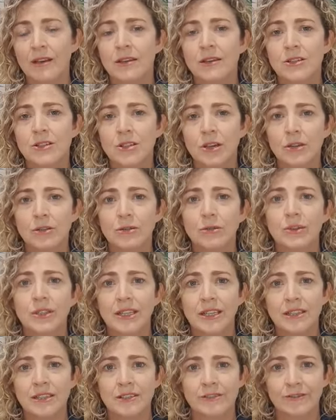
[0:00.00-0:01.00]
So
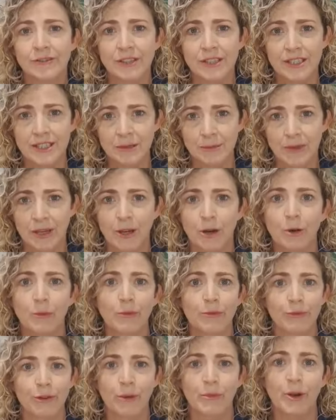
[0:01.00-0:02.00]
looking for some
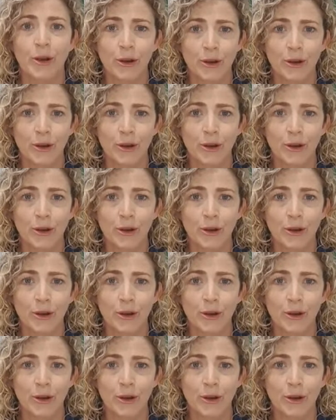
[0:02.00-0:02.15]
help from